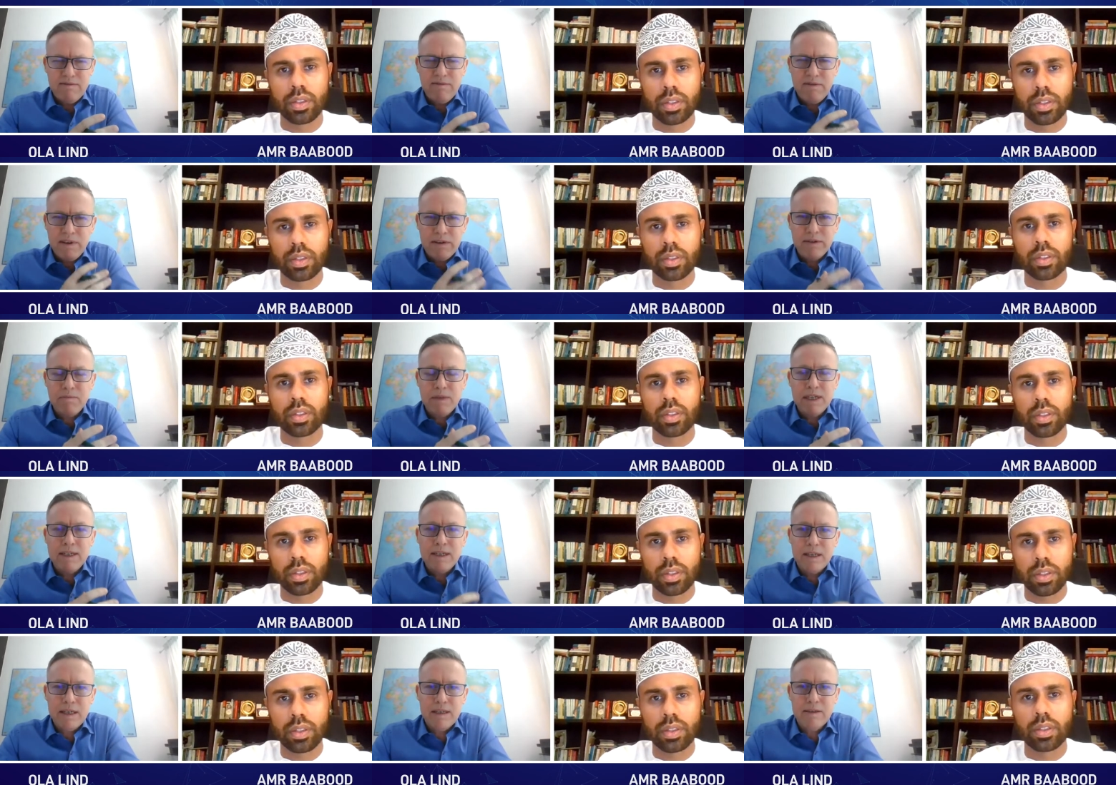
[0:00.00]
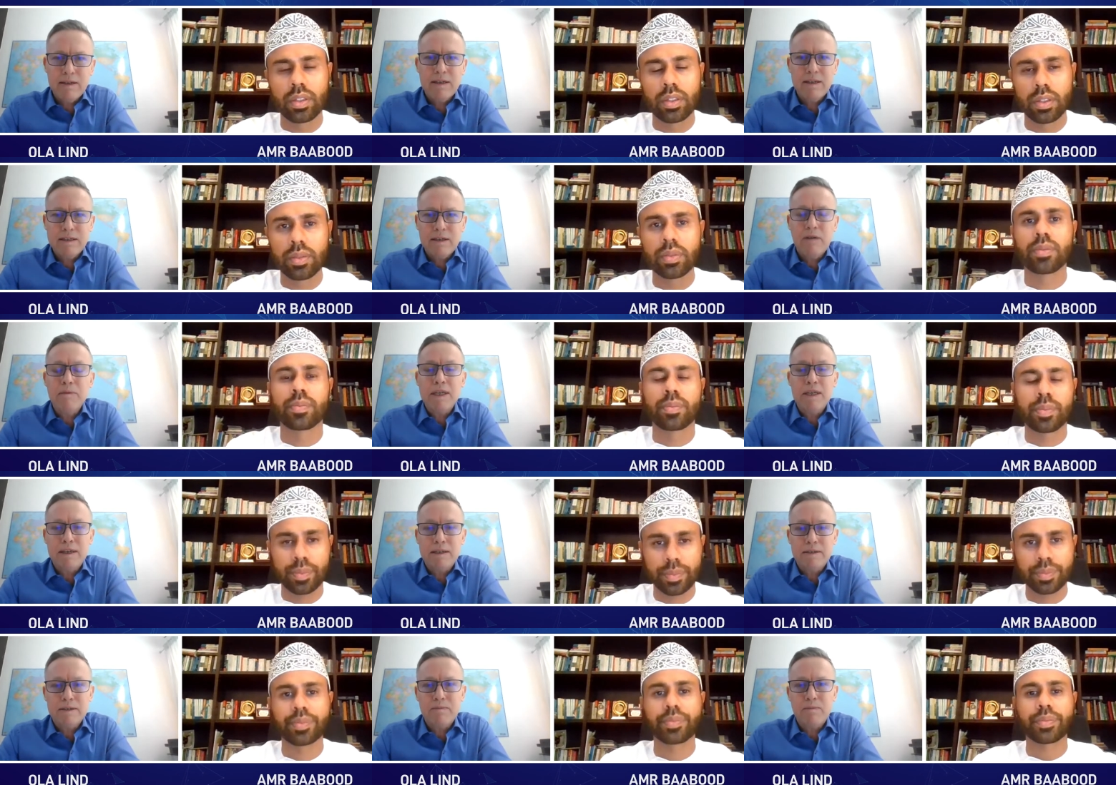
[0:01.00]
Speaker 1: very big in the coming
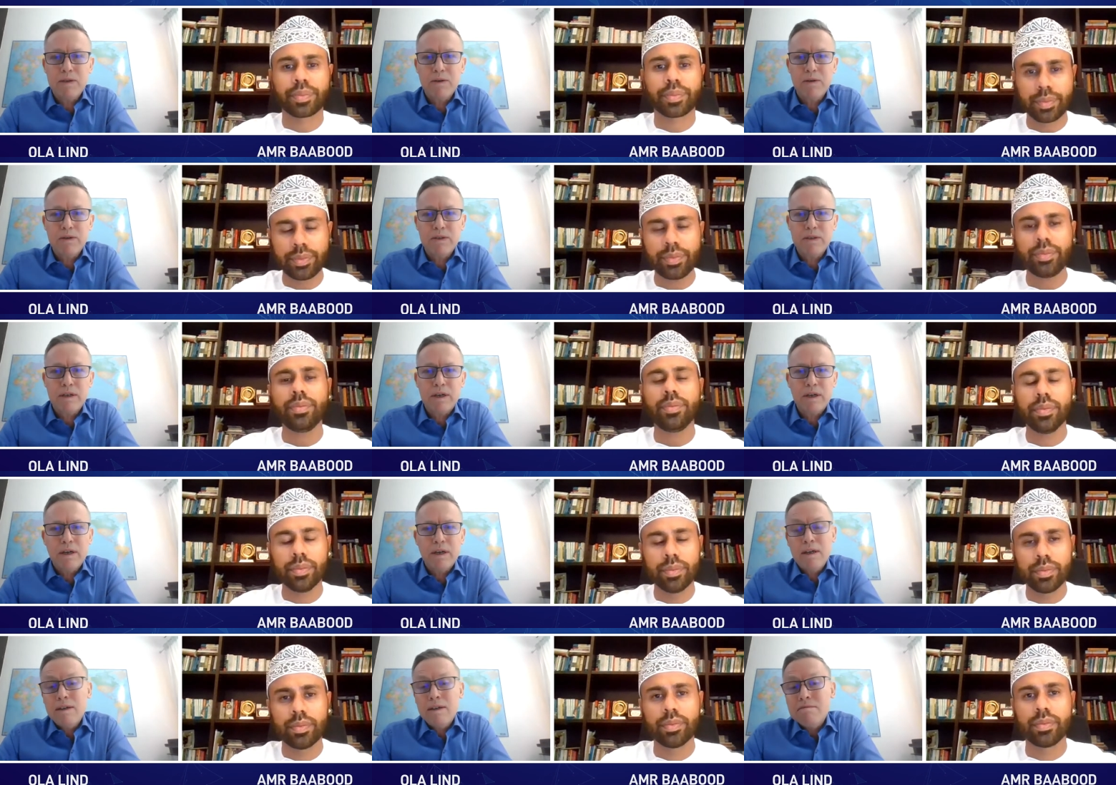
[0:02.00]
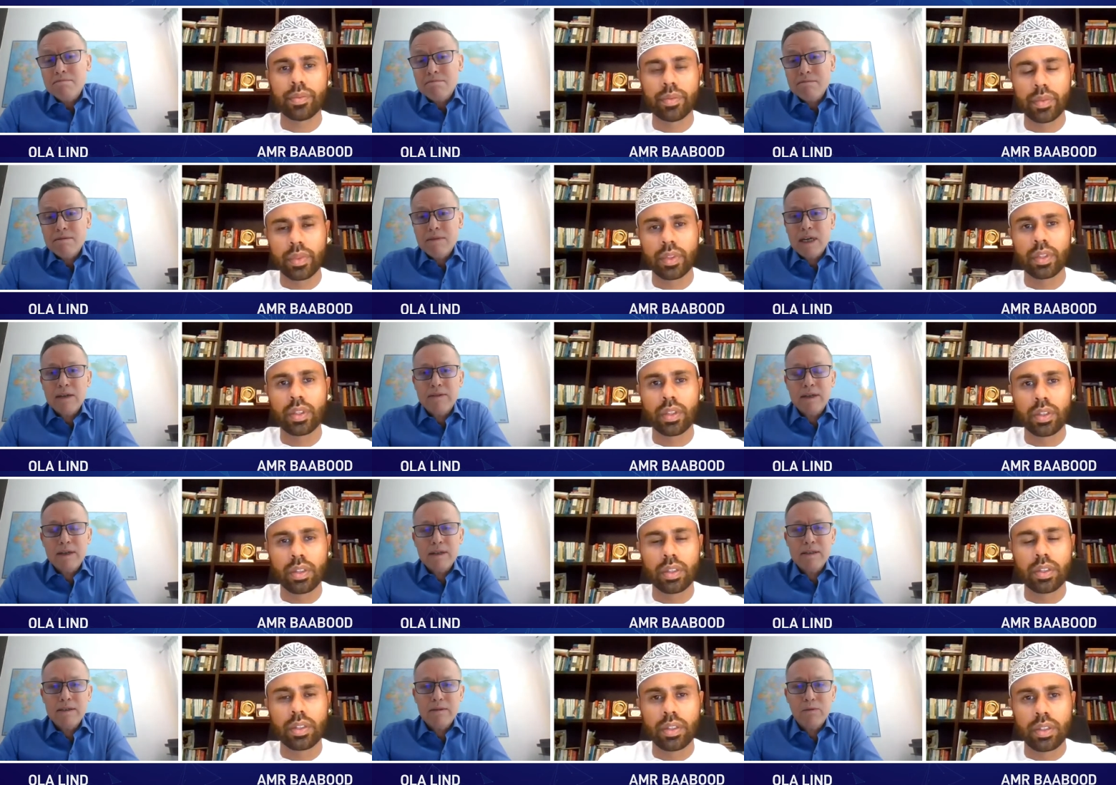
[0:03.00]
years because I think
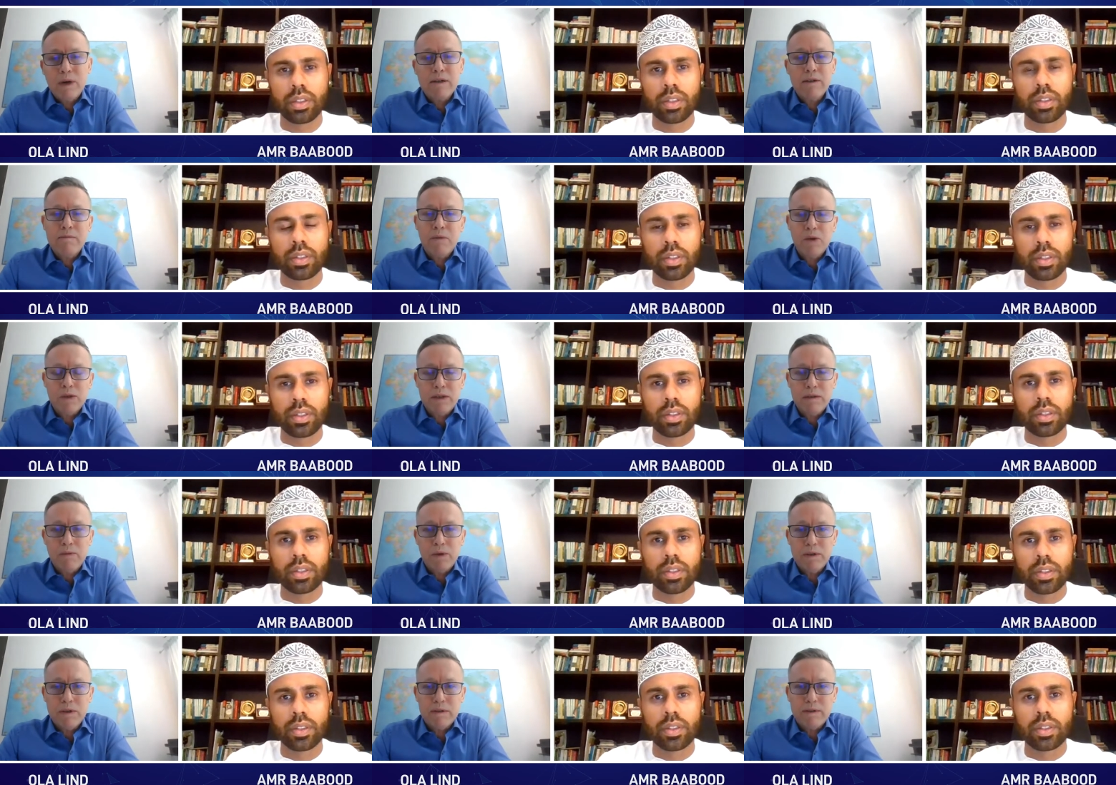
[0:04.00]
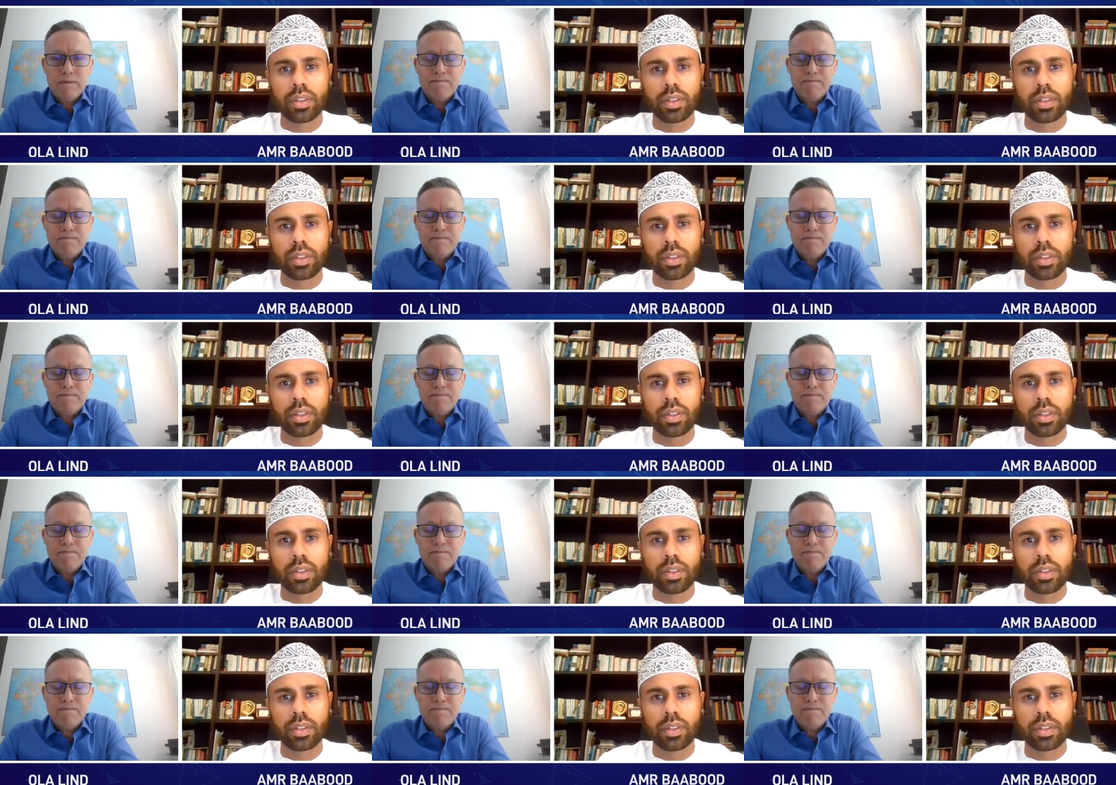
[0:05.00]
it's one of the most important.